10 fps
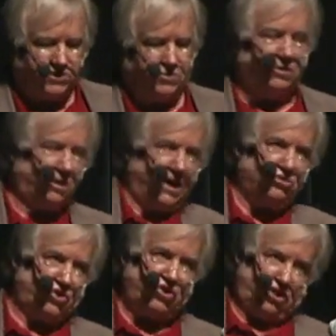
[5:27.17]
So you can
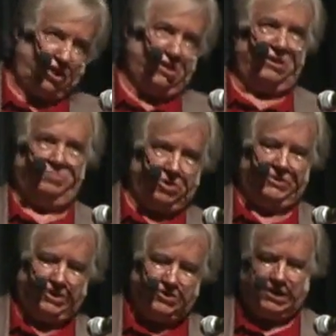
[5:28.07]
actually see the
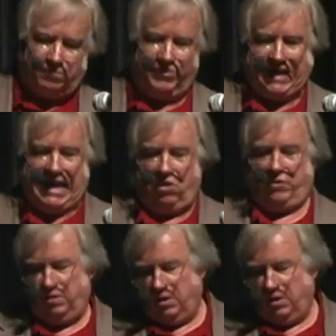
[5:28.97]
buildings come down